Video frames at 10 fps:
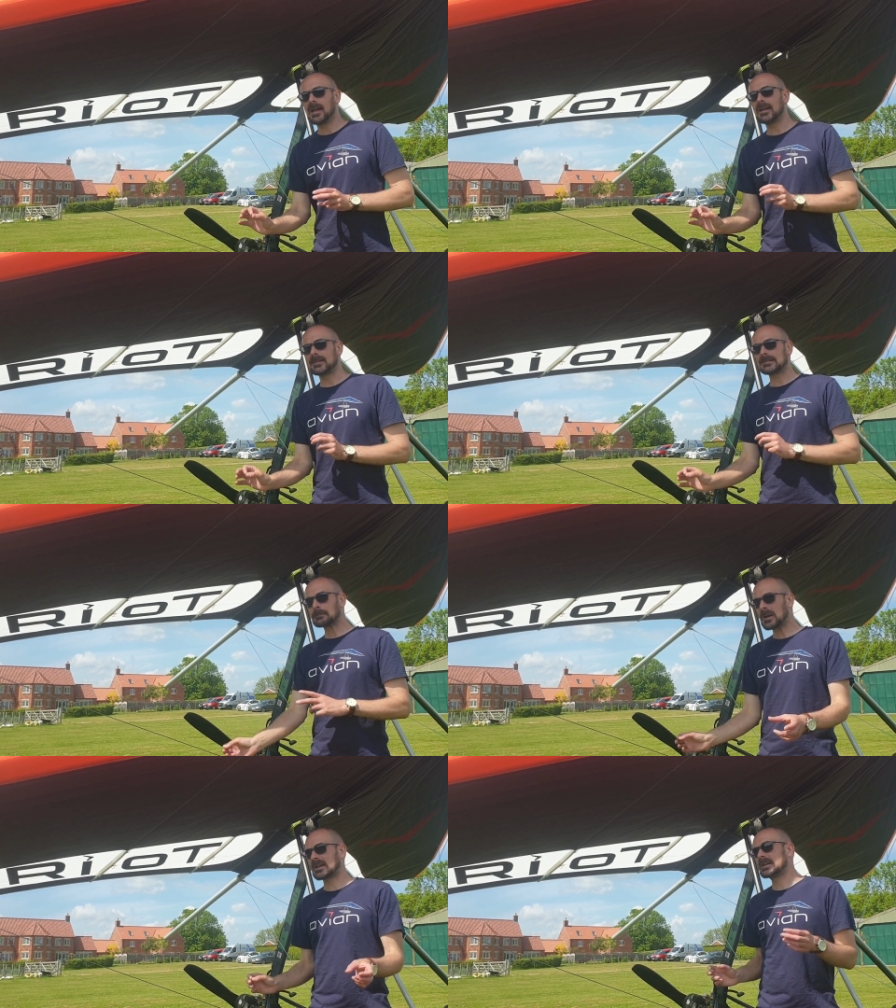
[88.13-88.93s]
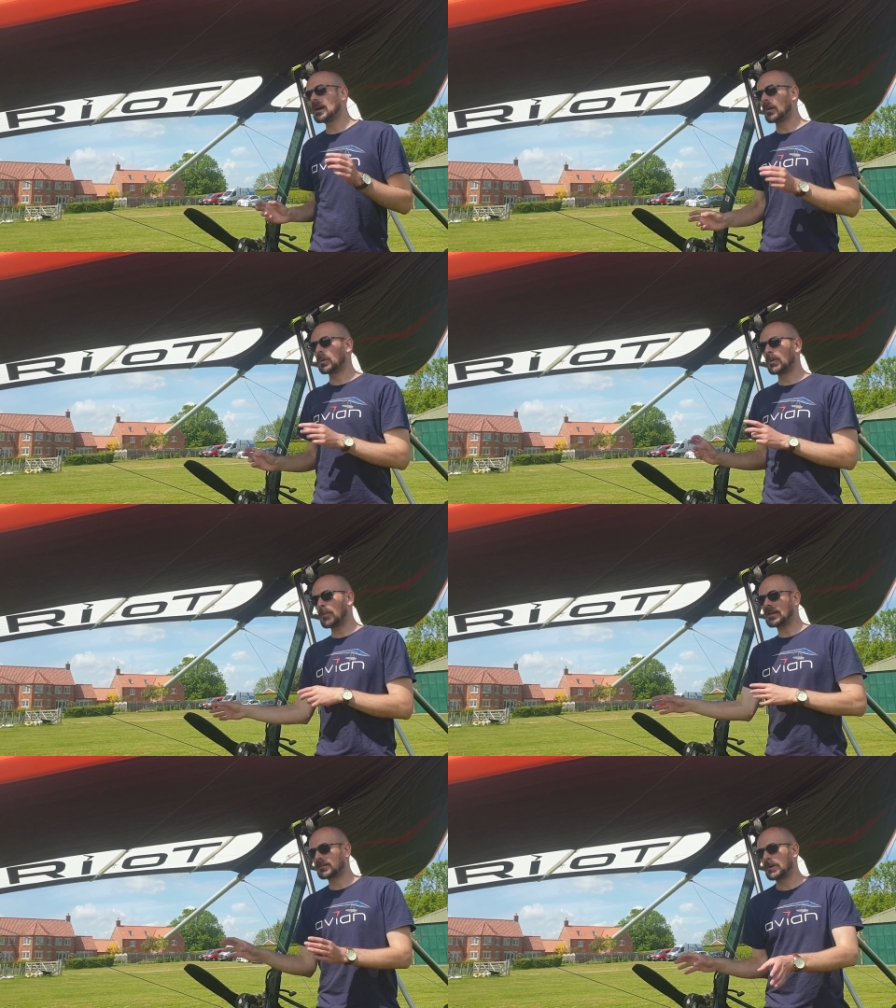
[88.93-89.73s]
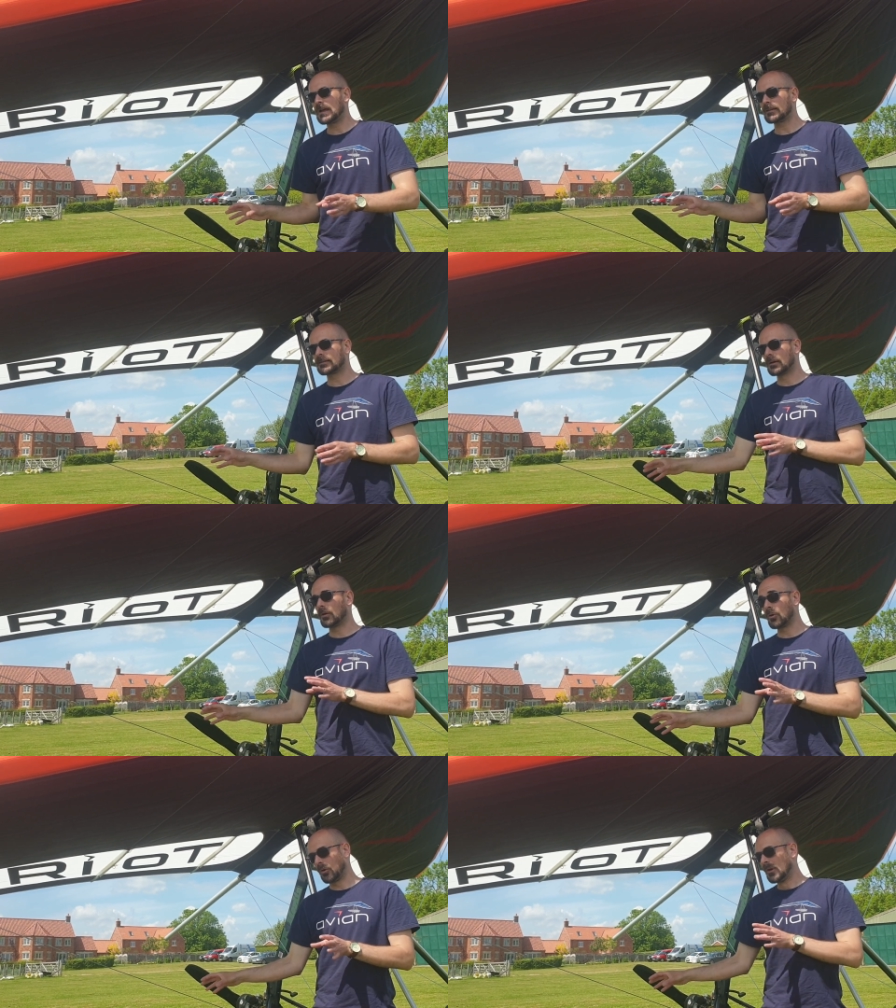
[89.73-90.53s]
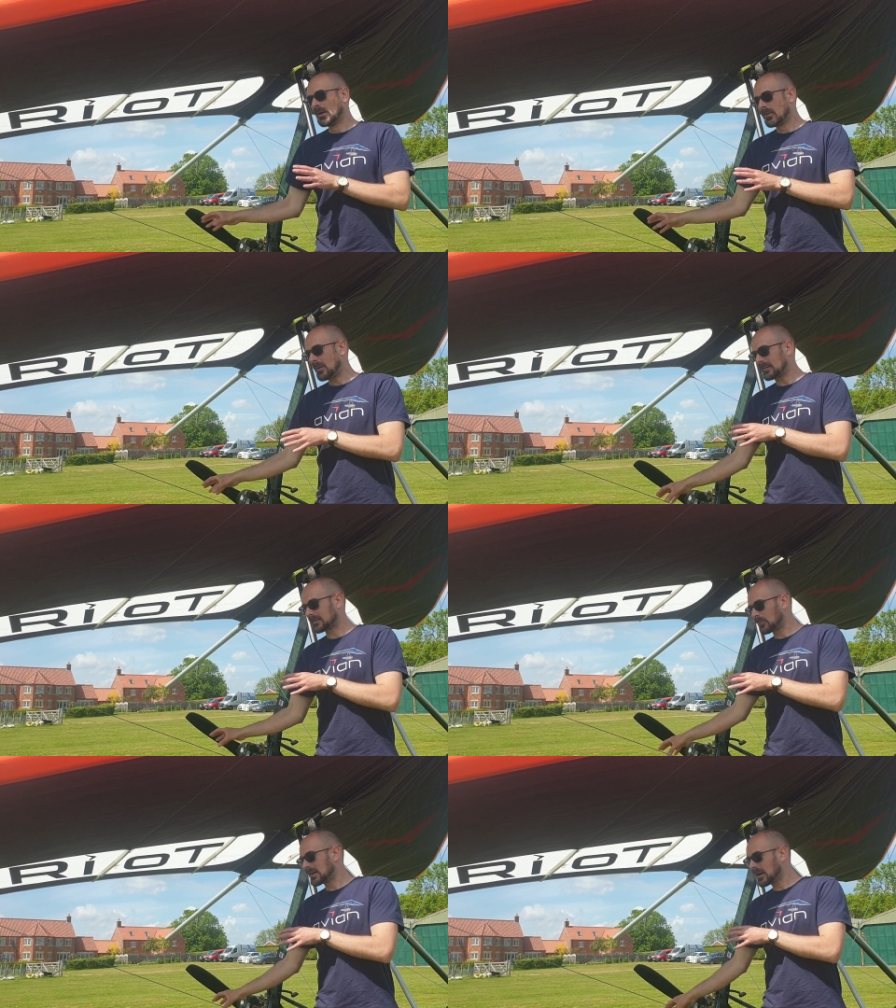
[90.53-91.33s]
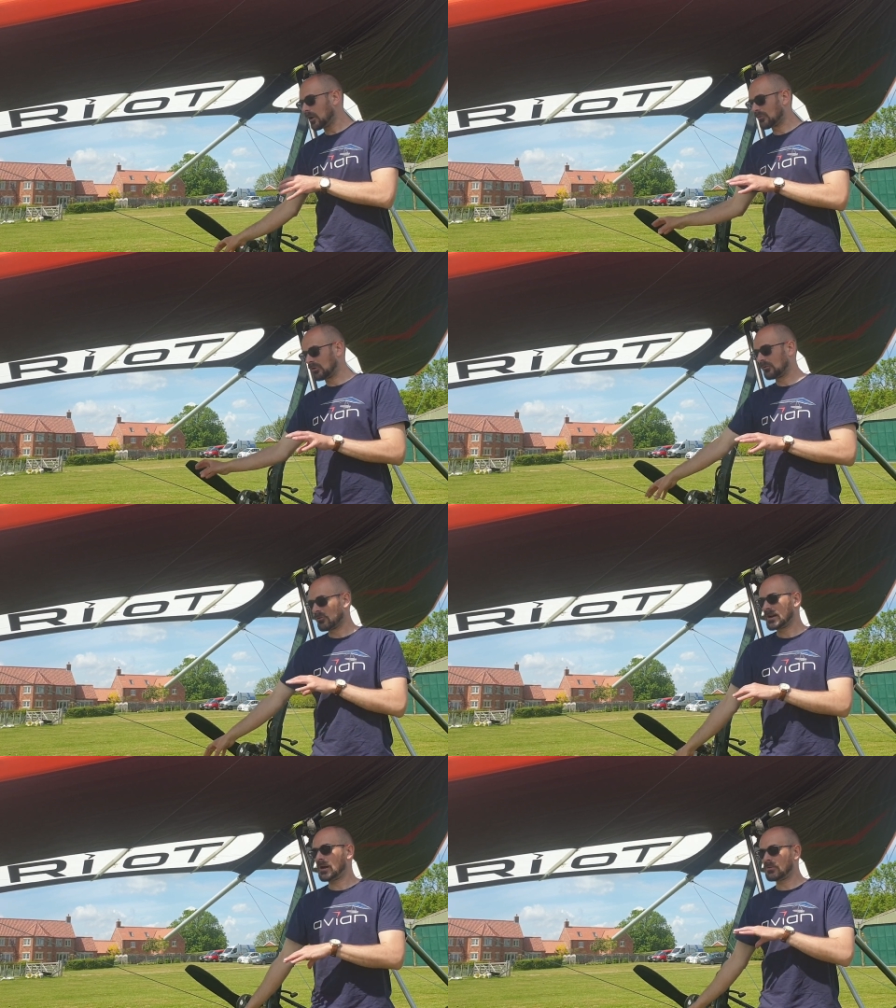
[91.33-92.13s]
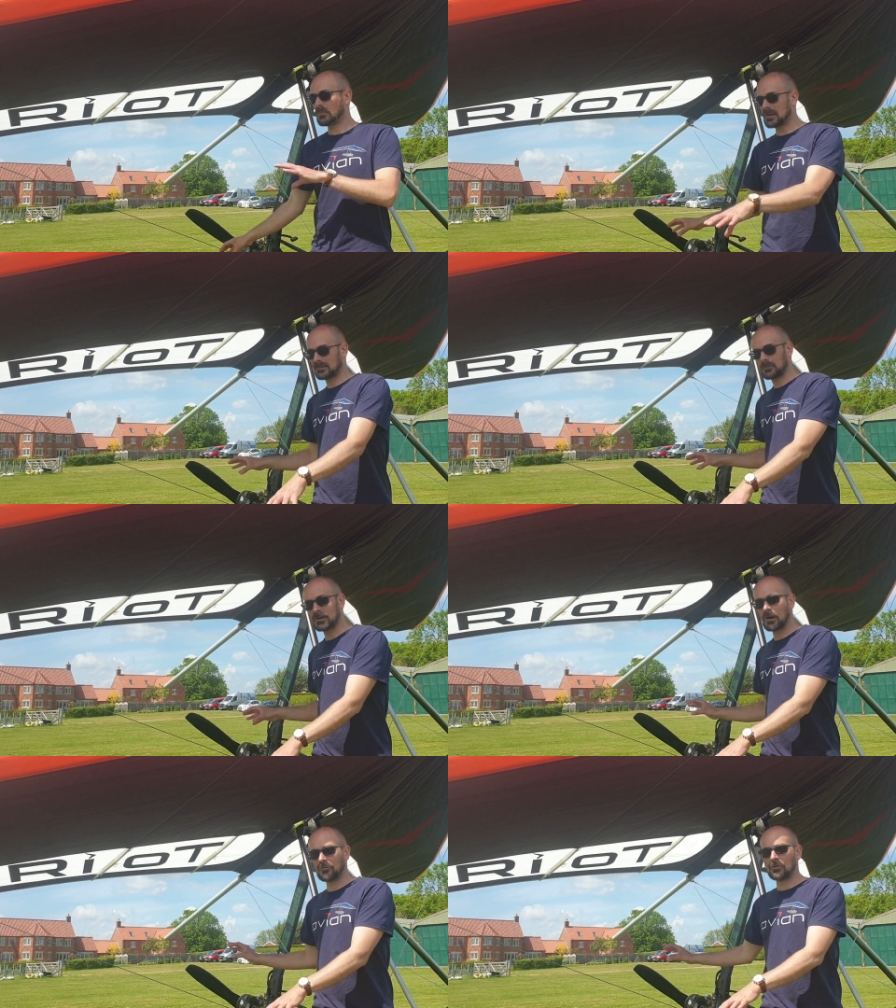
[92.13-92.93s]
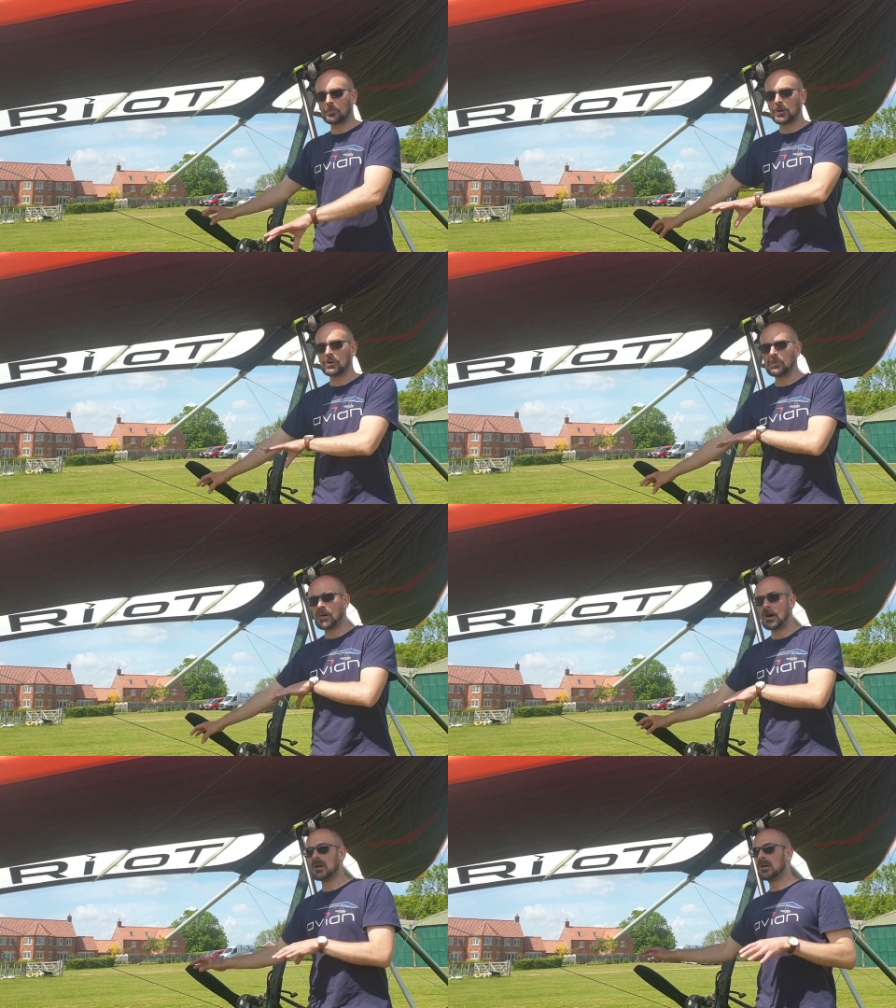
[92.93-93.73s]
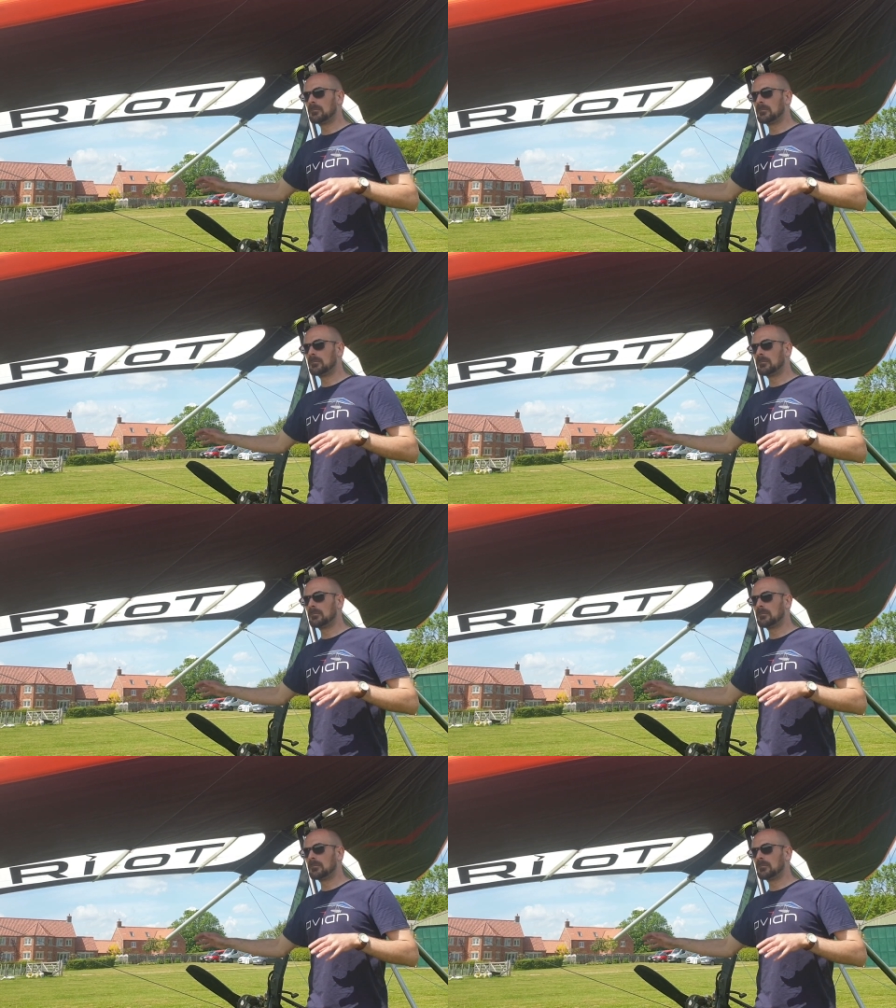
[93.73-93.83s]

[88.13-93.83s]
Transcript: it's picking up the best bits or the bits that we know from the Rio, the bits that we know from the Puma,